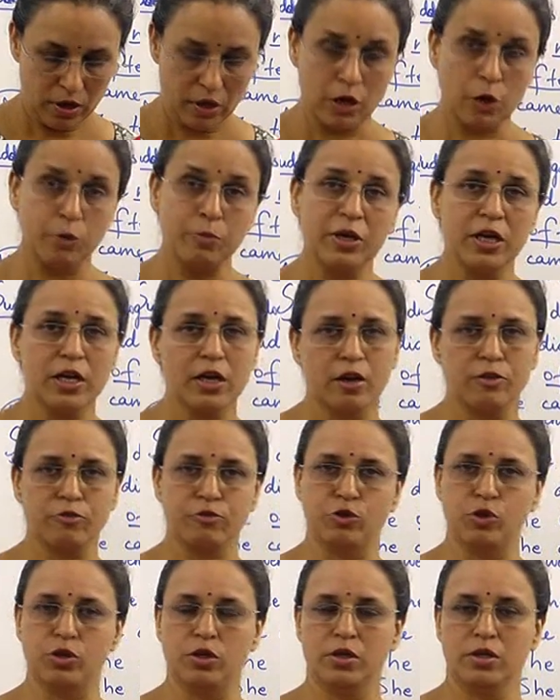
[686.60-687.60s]
Now be
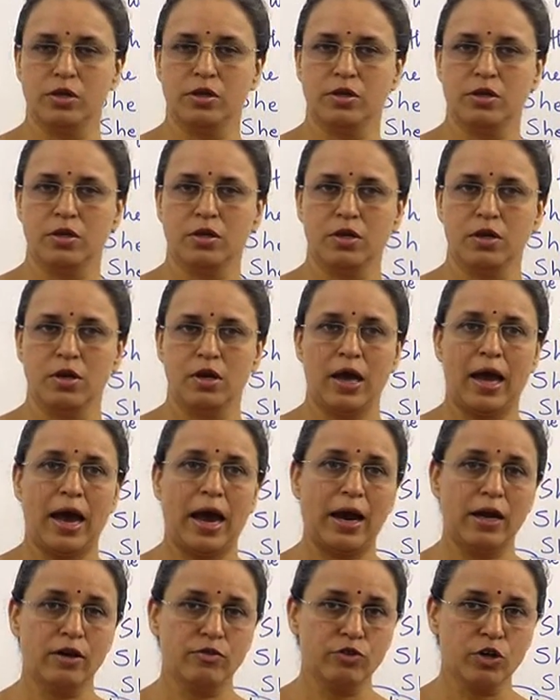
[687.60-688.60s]
careful.
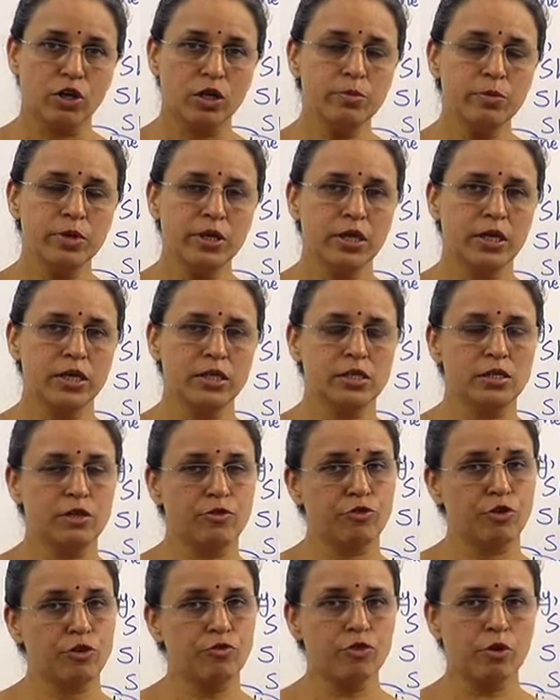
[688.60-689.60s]
Adverb is
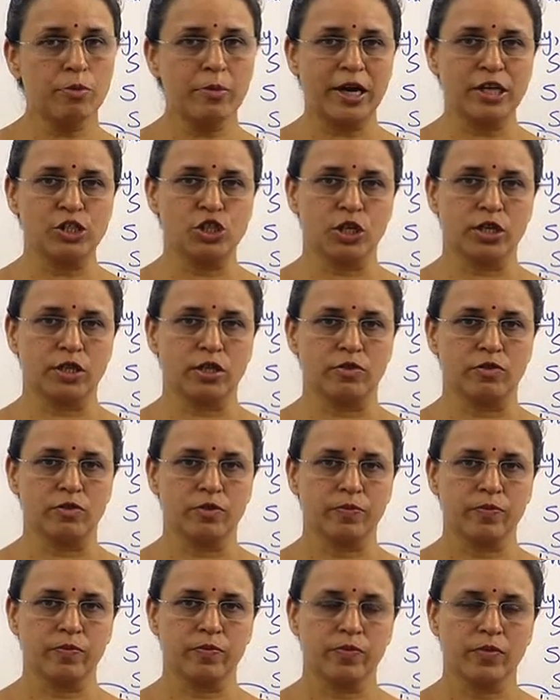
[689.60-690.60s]
different from adjective.
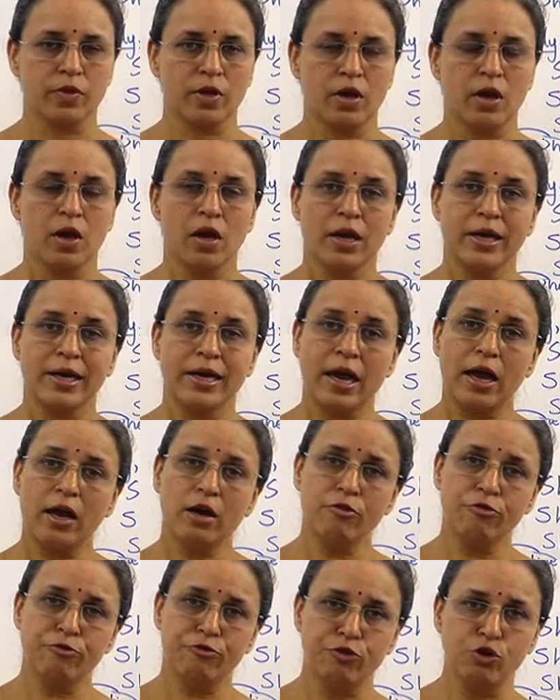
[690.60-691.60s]

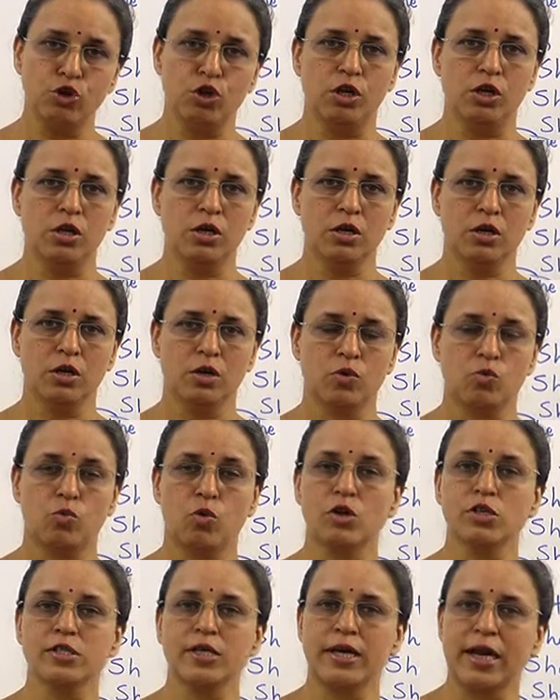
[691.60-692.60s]
Careful
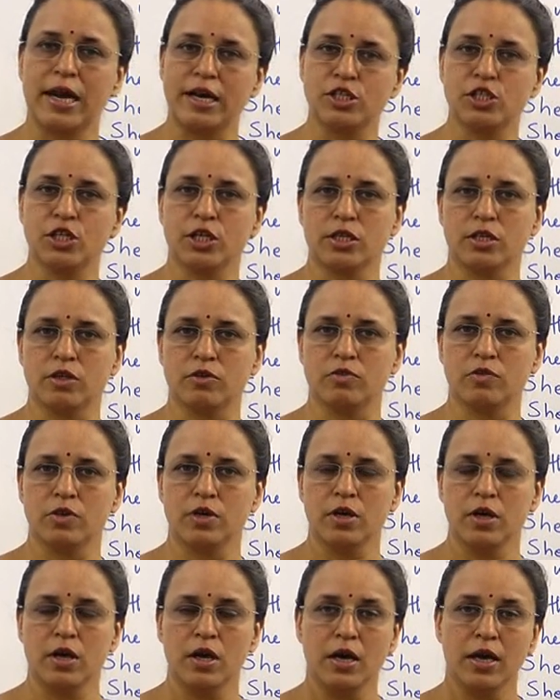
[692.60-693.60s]
was an adjective.
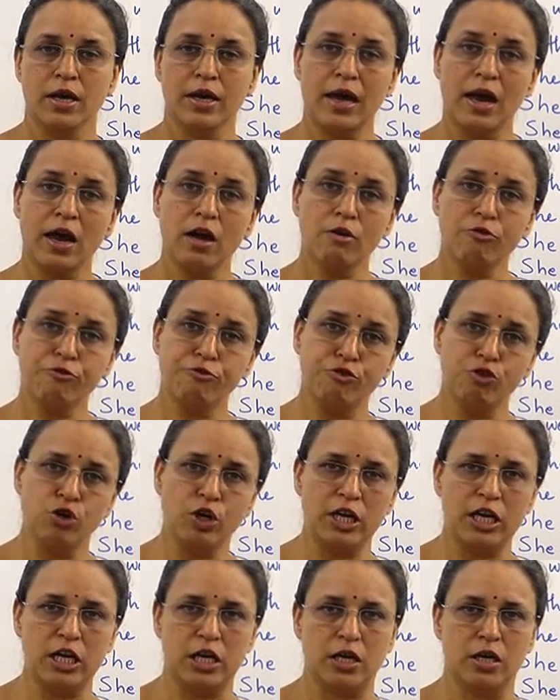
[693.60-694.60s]

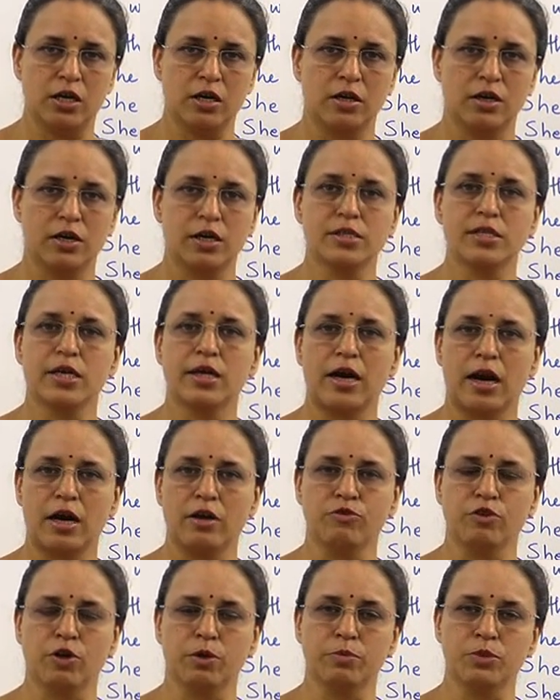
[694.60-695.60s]
Carefully is an
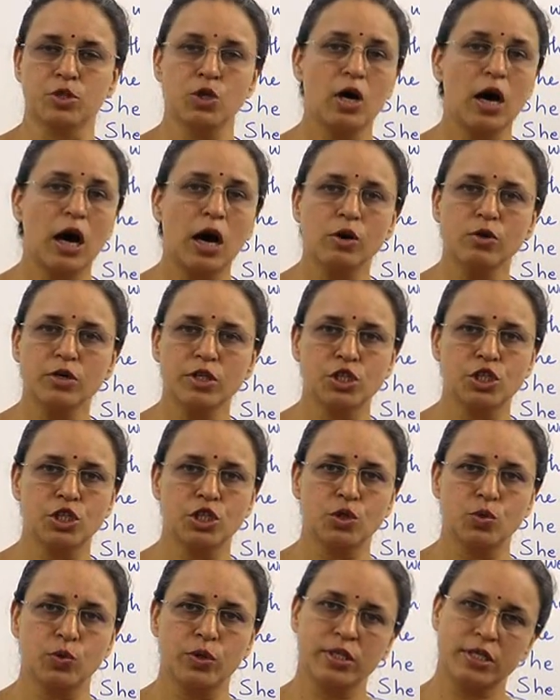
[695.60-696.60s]
adverb. So how did she
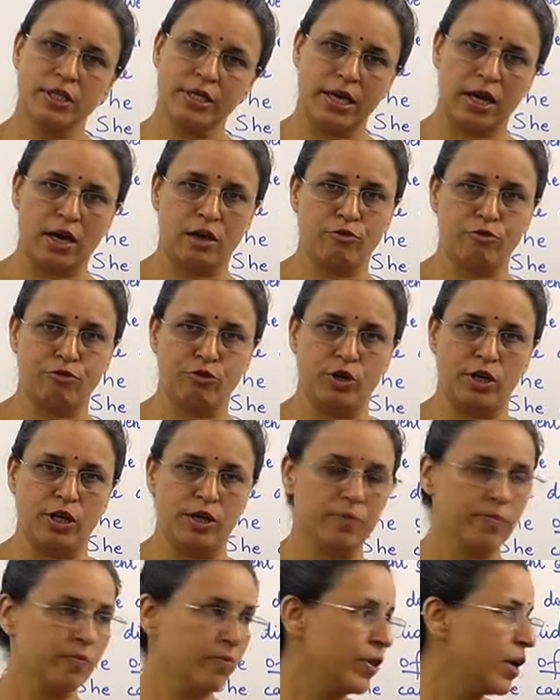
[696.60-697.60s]
do it? Carefully.
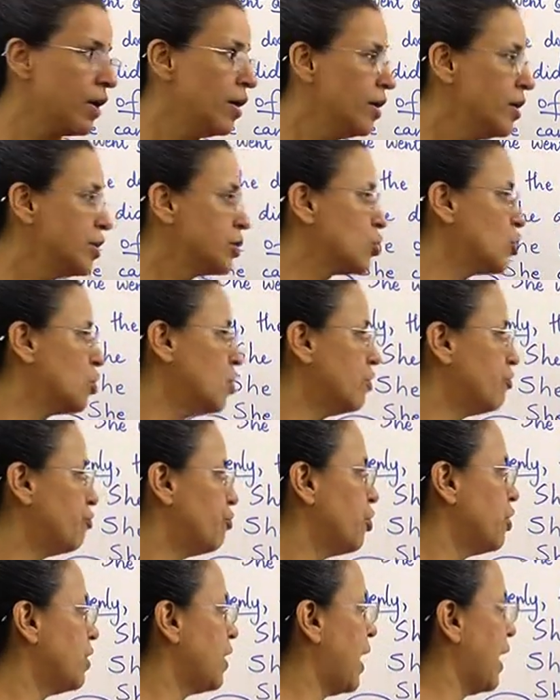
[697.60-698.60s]
So
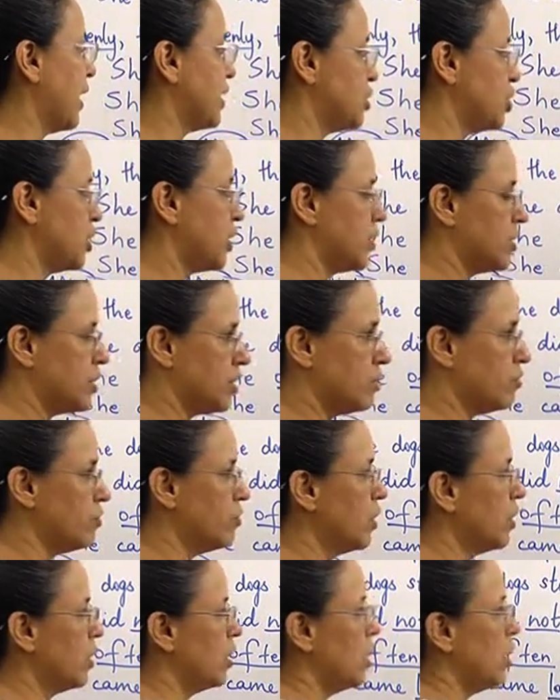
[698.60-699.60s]
for adjective,
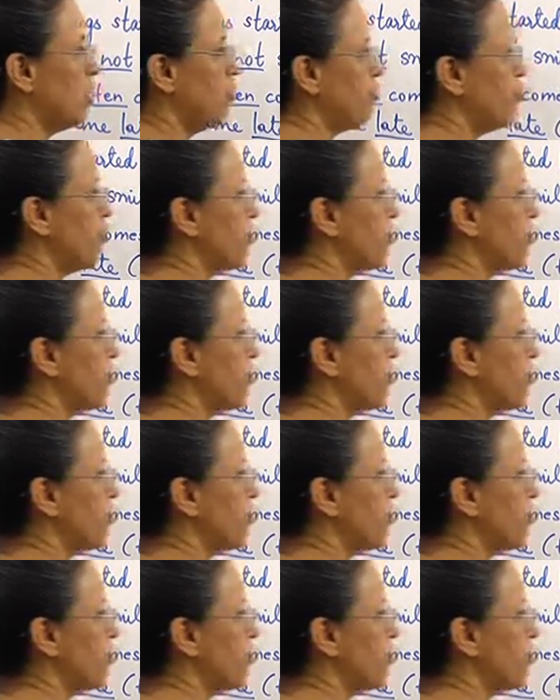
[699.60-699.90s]
if